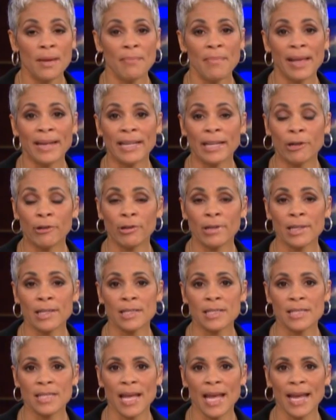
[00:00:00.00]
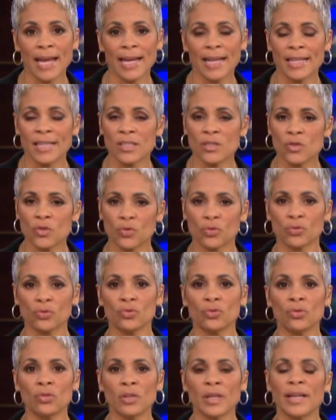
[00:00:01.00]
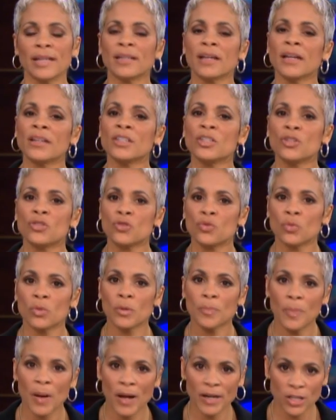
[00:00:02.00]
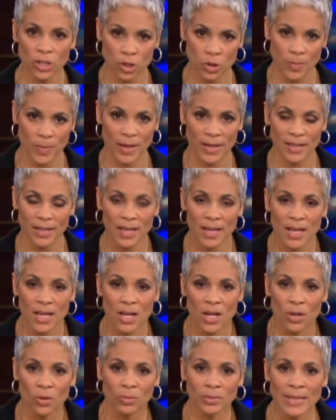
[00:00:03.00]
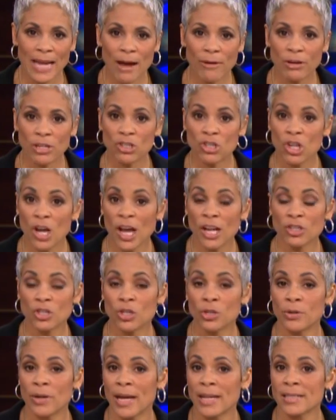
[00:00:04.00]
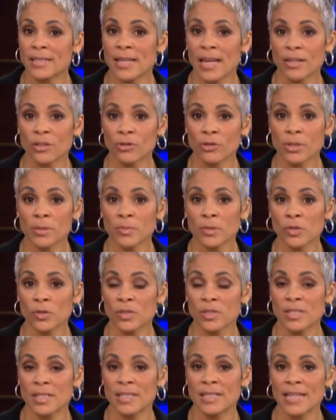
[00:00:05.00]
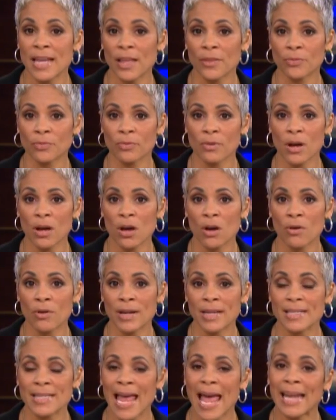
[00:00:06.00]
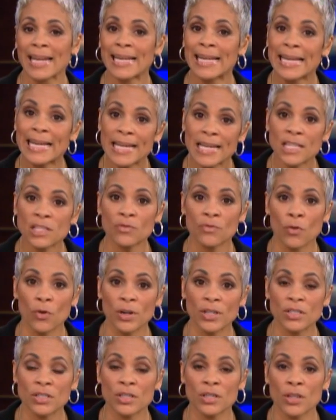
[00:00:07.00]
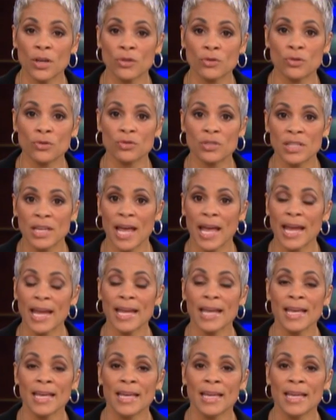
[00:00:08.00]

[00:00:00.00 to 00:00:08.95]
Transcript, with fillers: Many critics say it is cruel and unusual punishment. Well, now a judge who has sent criminals to death row is adding his voice to those who say